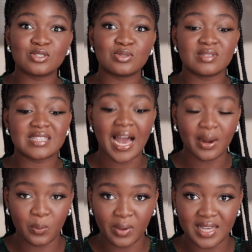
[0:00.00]
to
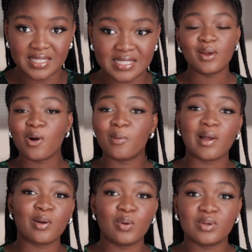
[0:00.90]
that weight, and all my
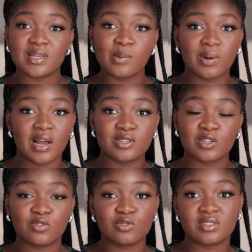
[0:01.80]
goals and plans
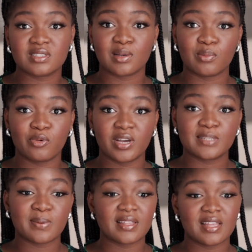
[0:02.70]
of losing some weight
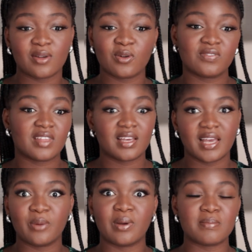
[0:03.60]
by the end of the
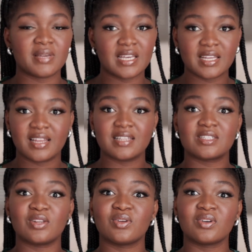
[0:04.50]
year were beginning
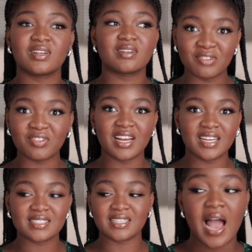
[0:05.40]
to look
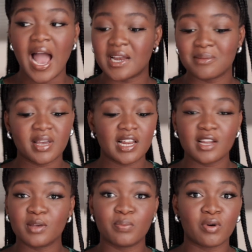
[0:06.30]
unrealistic. I hadn't made
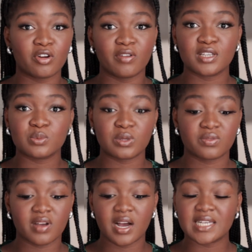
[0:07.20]
any progress with
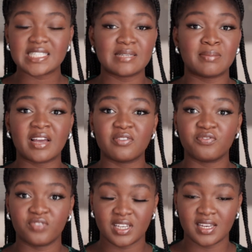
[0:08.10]
regards to my
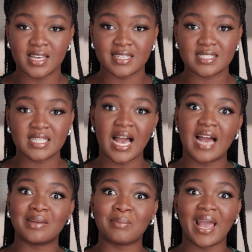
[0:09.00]
fitness
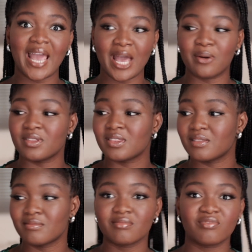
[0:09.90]
and my health
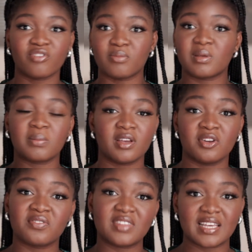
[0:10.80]
from the beginning
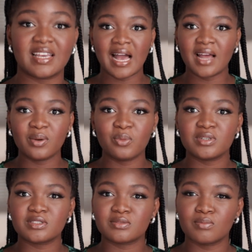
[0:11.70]
of the year. That
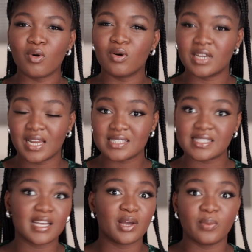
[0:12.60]
was more or less
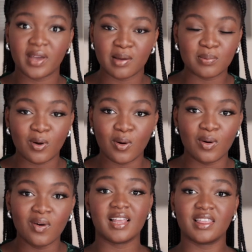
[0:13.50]
like a wake-up
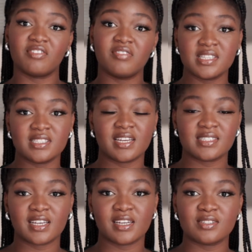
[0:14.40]
call, and the reason I
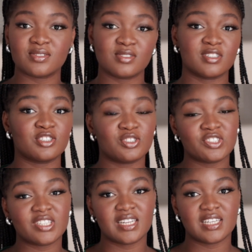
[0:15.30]
decided to do the juice
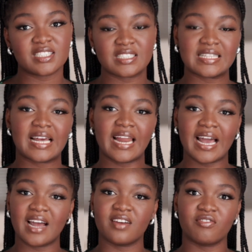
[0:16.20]
cleanse is that I
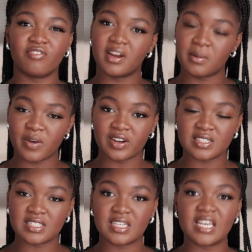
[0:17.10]
had read
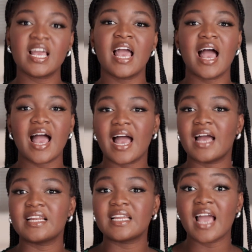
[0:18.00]
about it
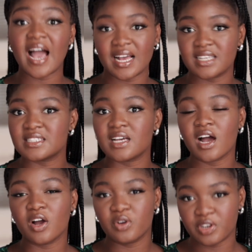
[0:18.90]
and it has
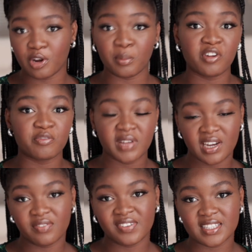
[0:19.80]
a good number of
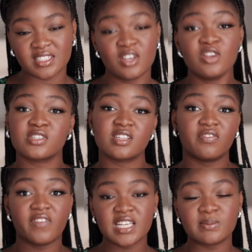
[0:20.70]
benefits. So the
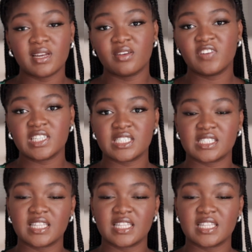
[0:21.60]
first benefit is